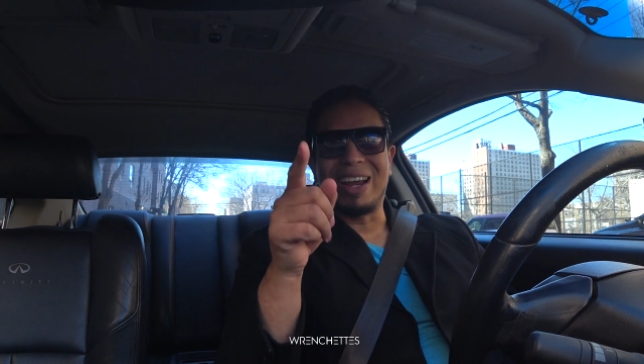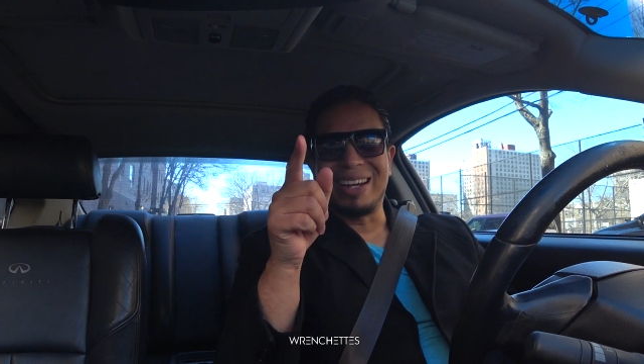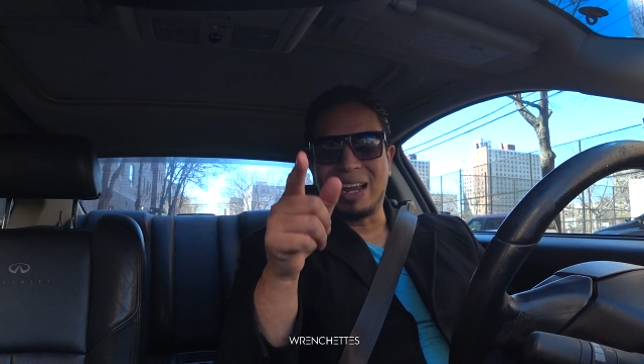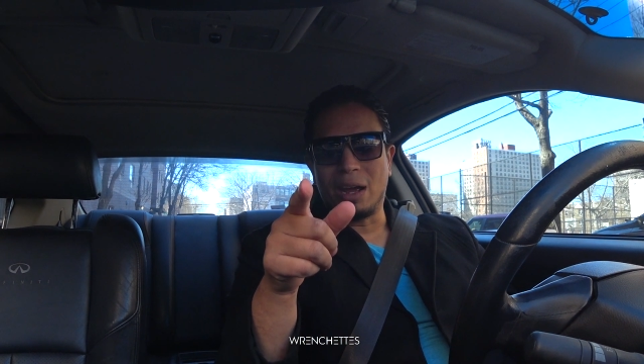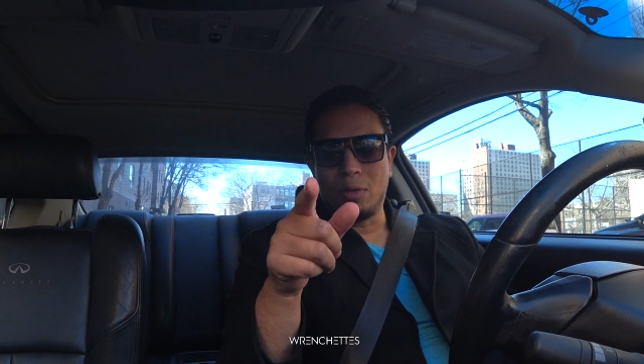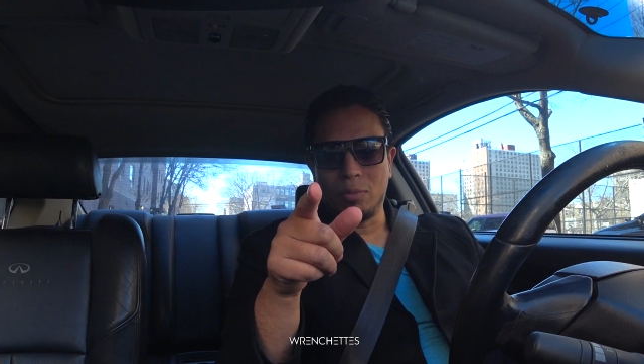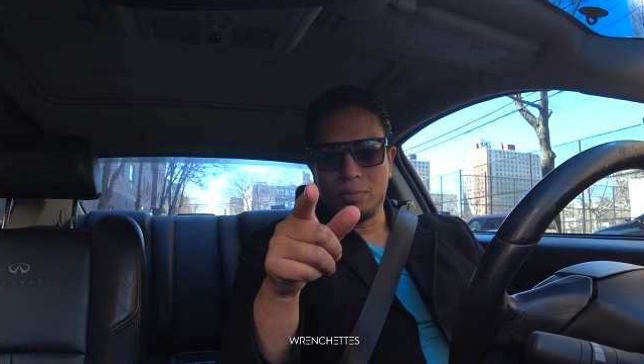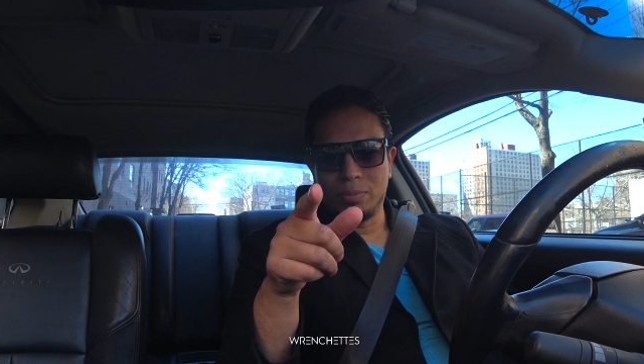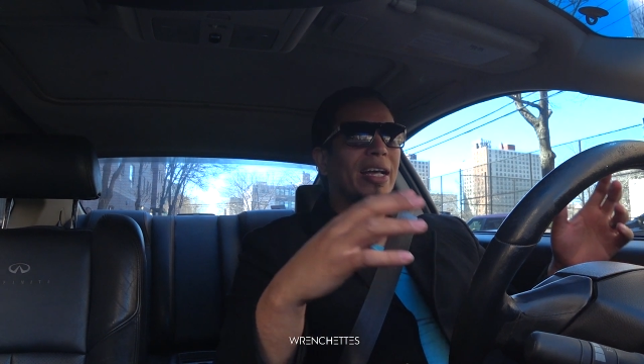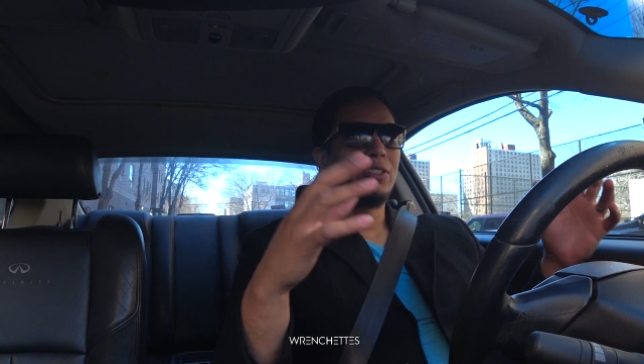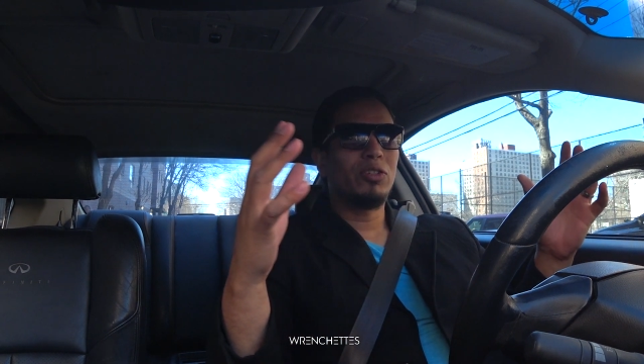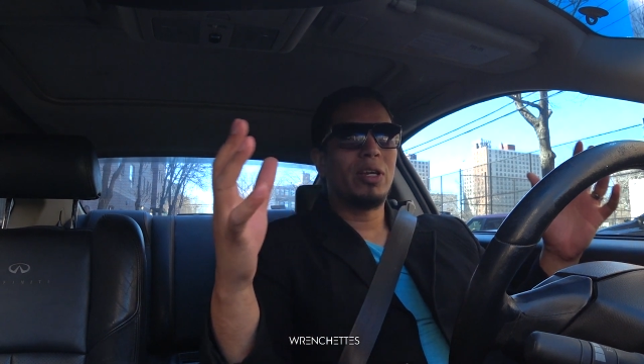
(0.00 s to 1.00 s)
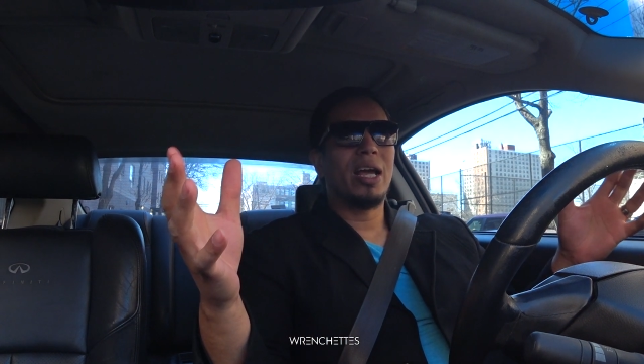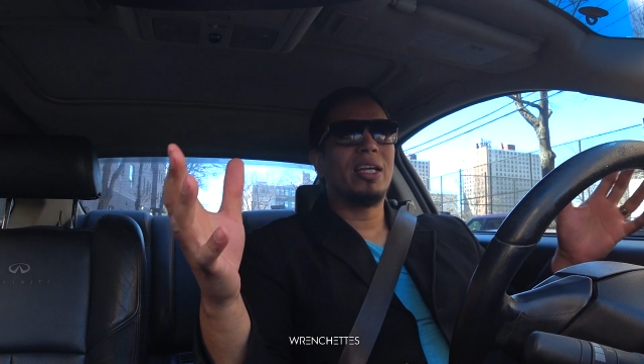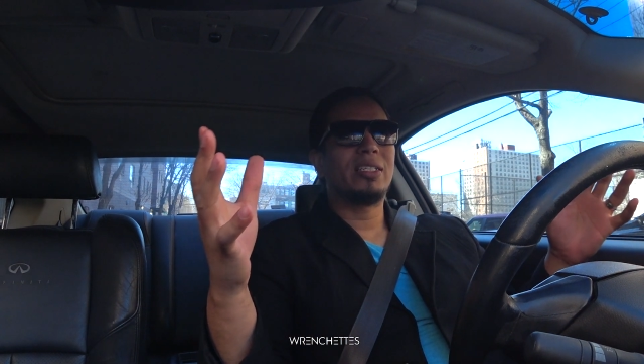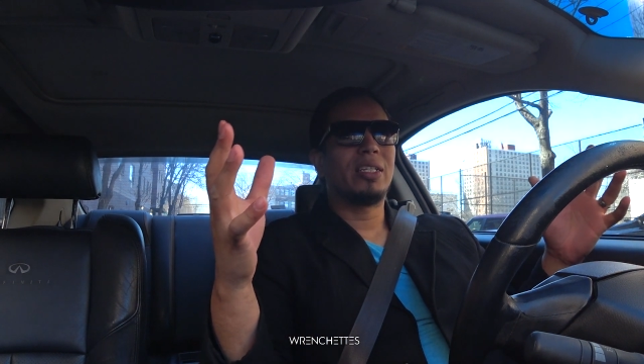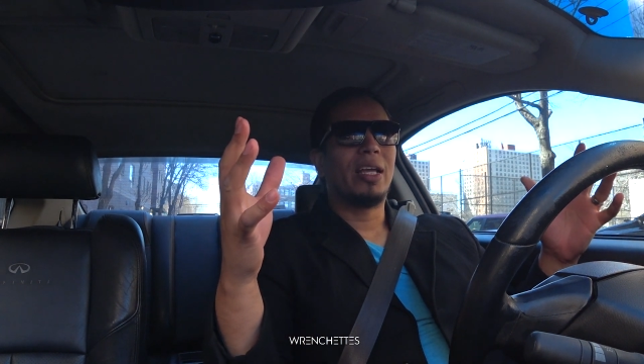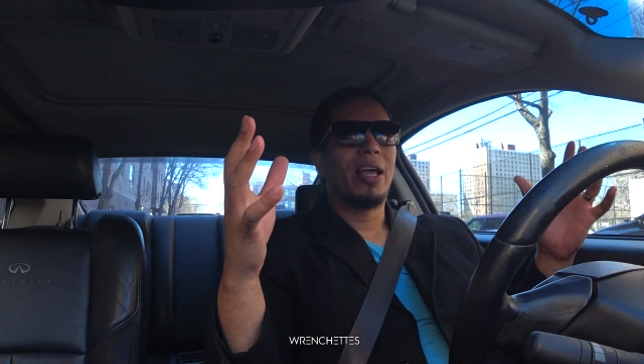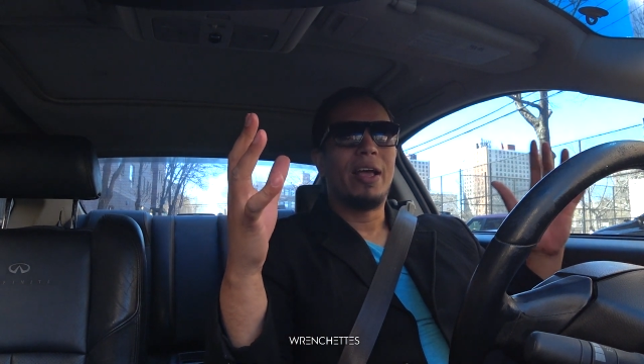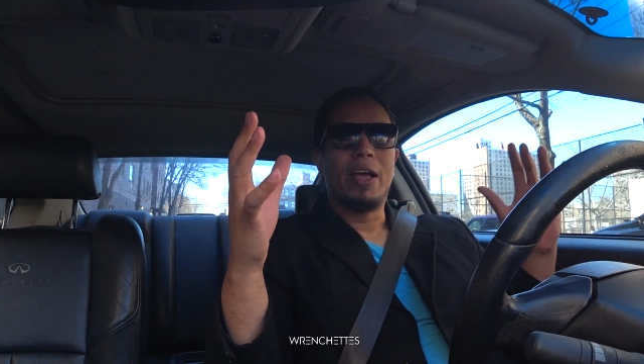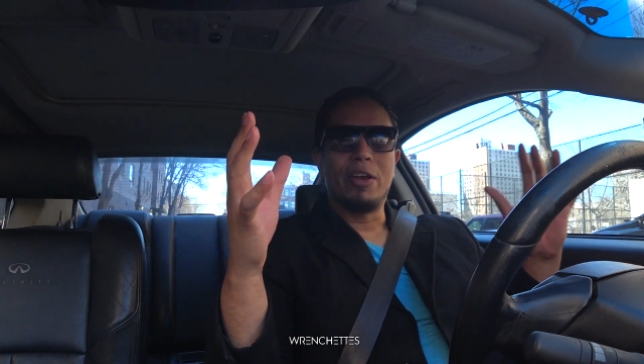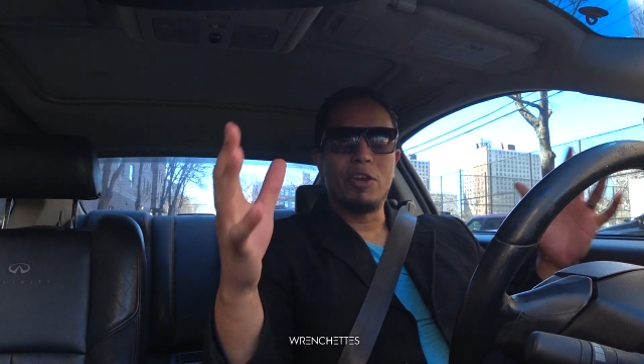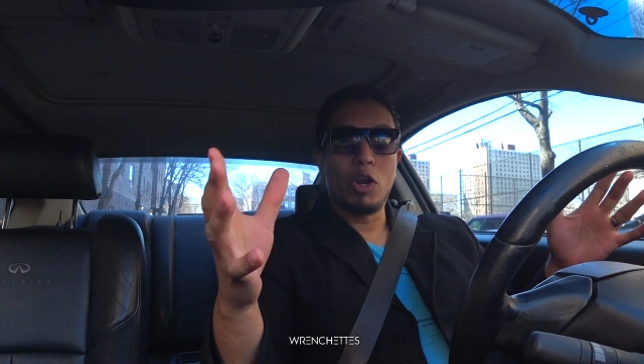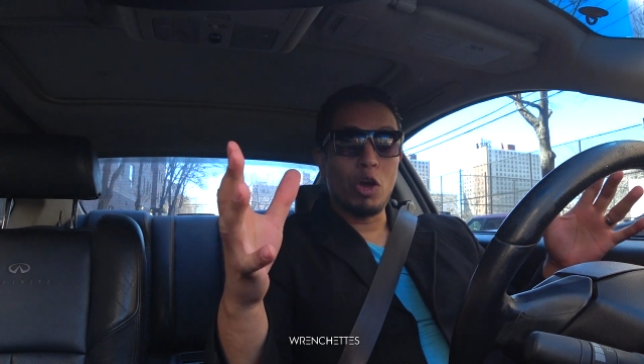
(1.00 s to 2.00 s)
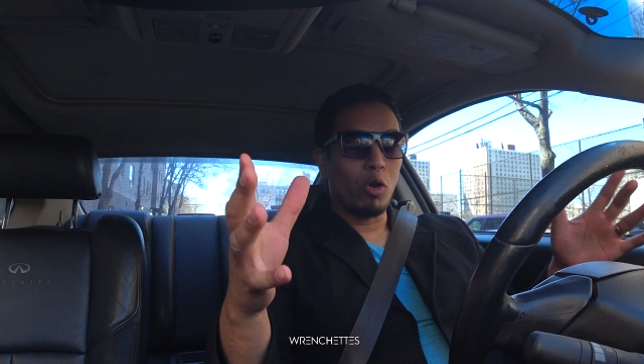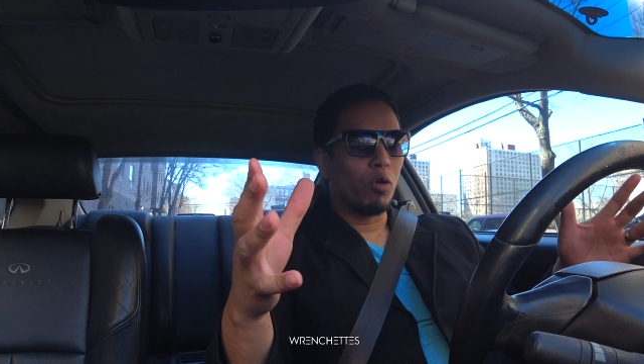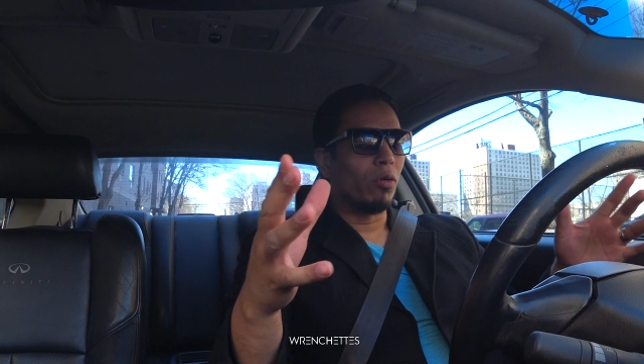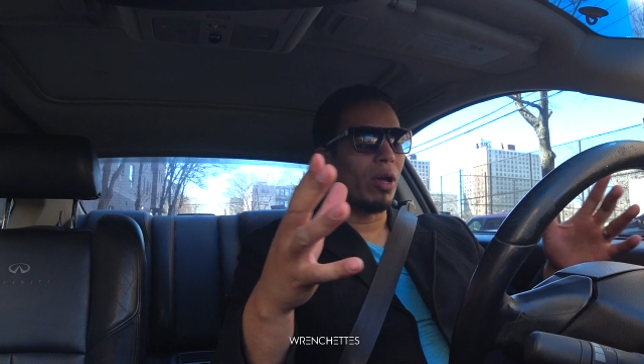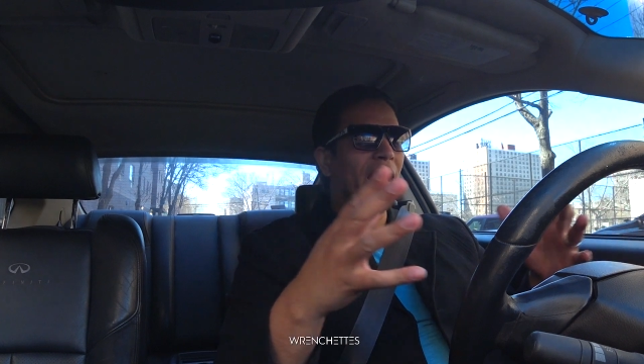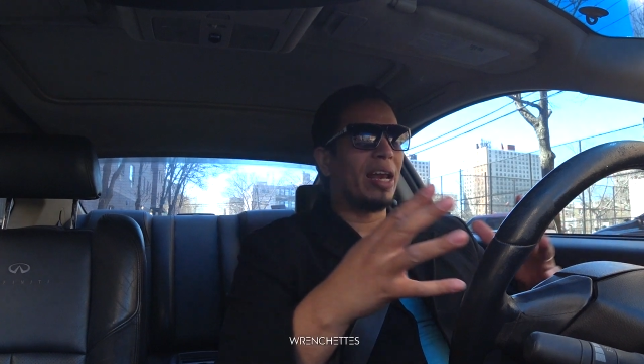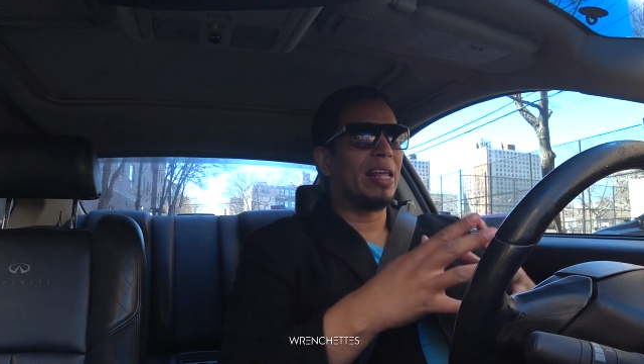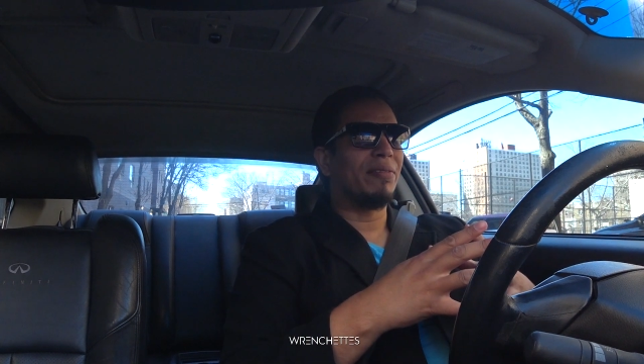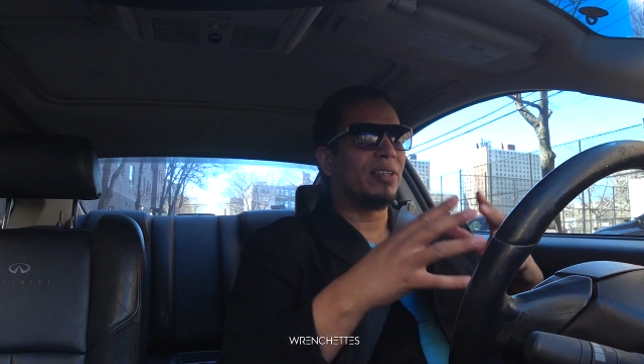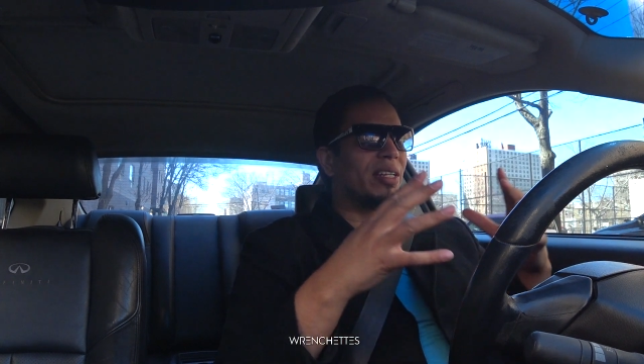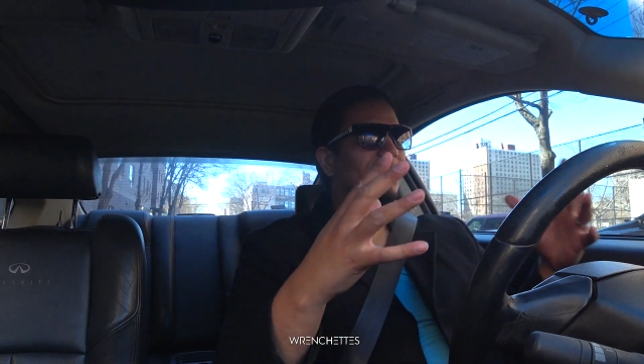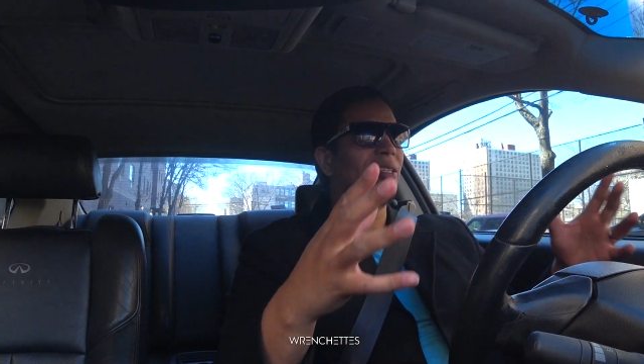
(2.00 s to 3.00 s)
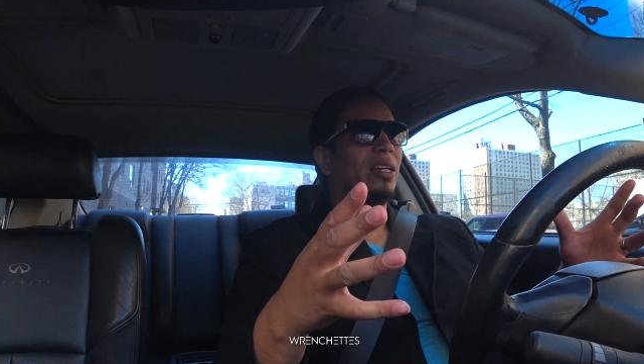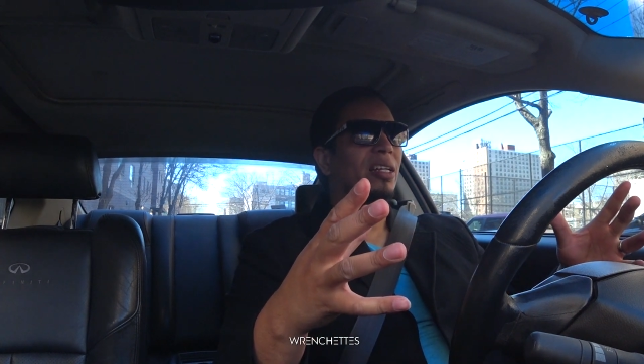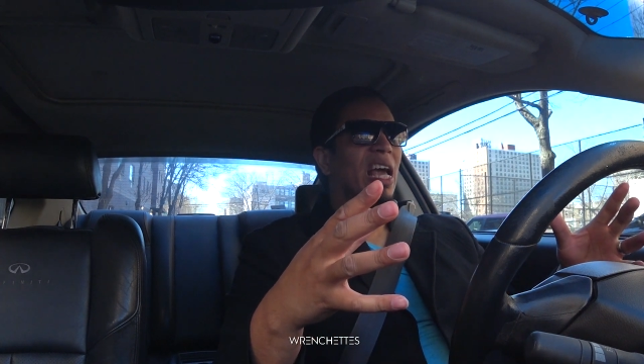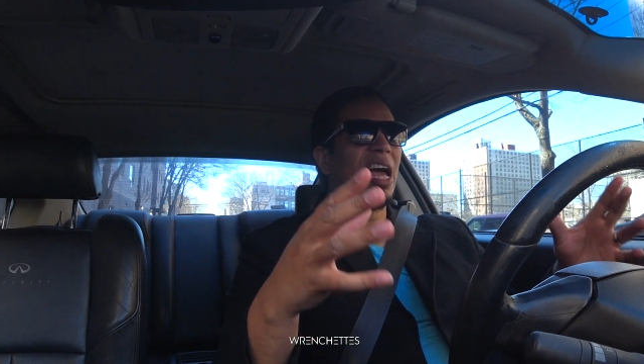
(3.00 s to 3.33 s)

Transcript: right now. As you guys know, I live in the city.